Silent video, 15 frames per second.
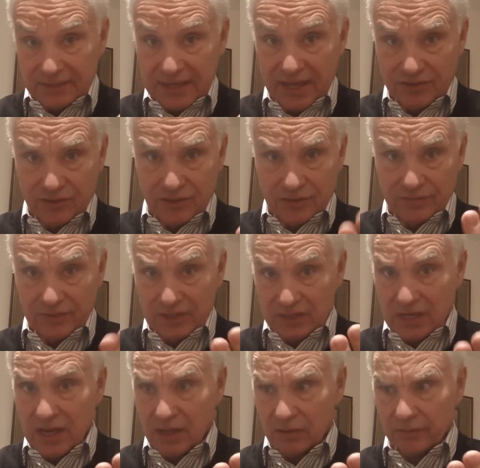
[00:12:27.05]
cases of
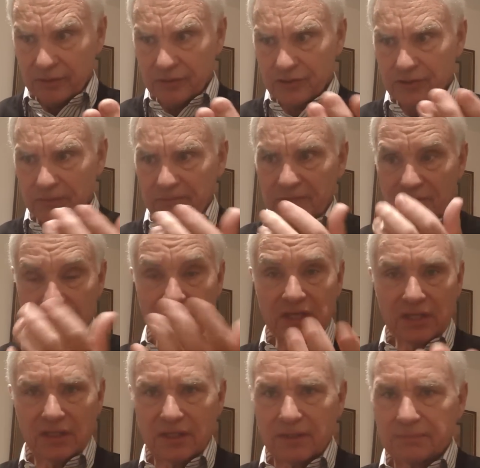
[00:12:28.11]
intolerance,
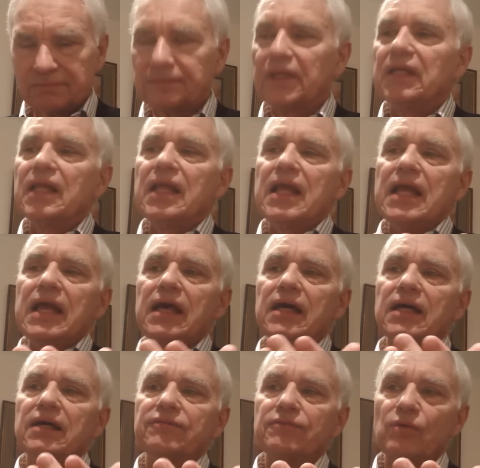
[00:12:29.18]
seeing them
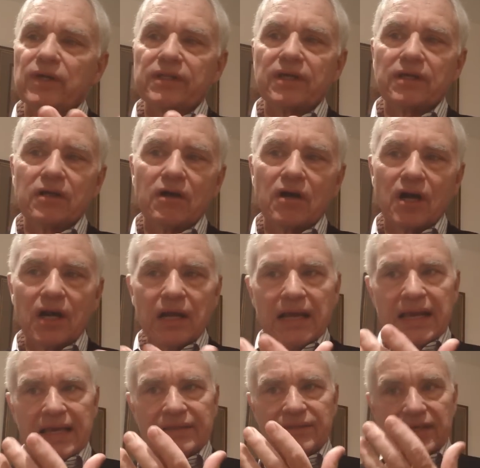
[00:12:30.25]
for what they are,
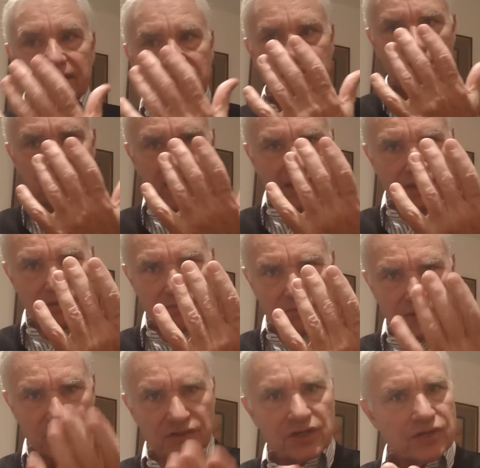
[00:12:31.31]
and then making
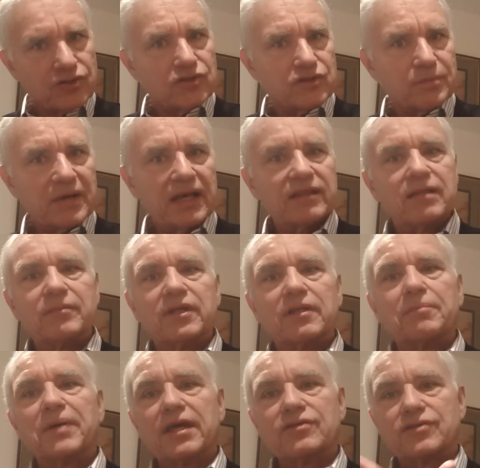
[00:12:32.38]
decisions about them on the
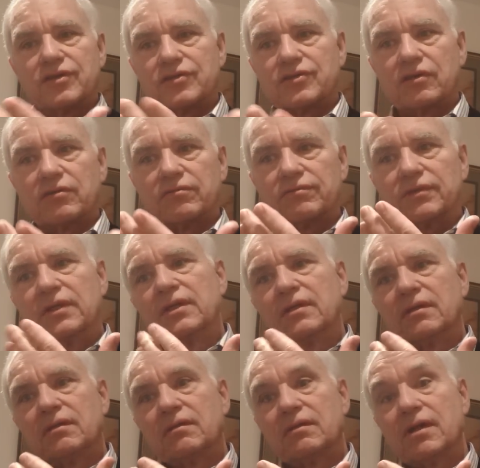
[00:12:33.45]
basis of
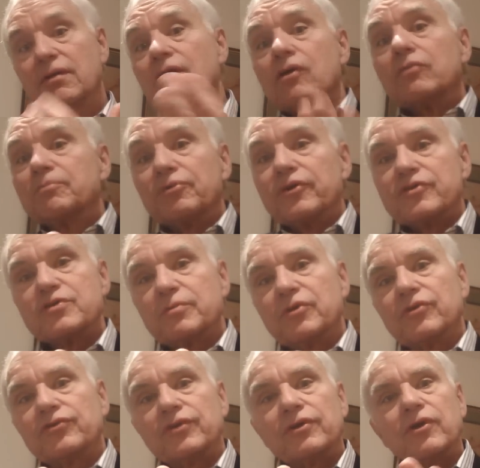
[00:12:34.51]
their own
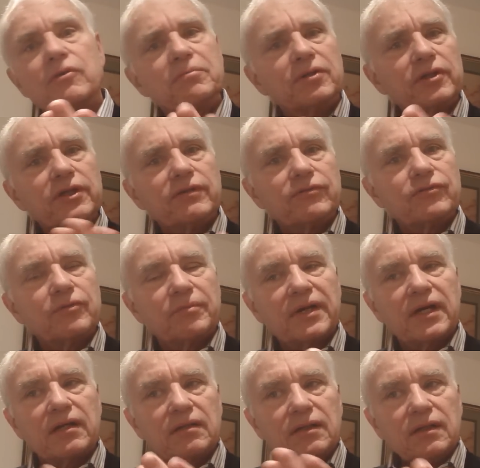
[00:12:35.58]
principles, their own beliefs
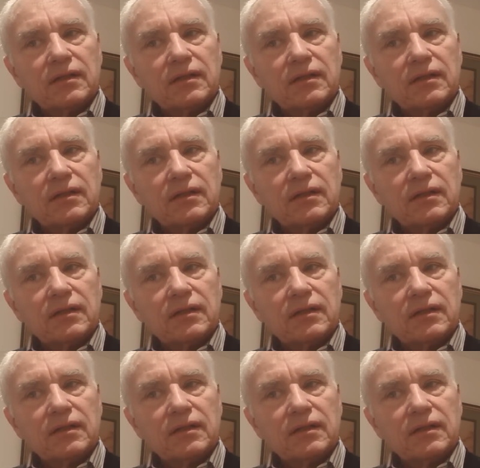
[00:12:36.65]
about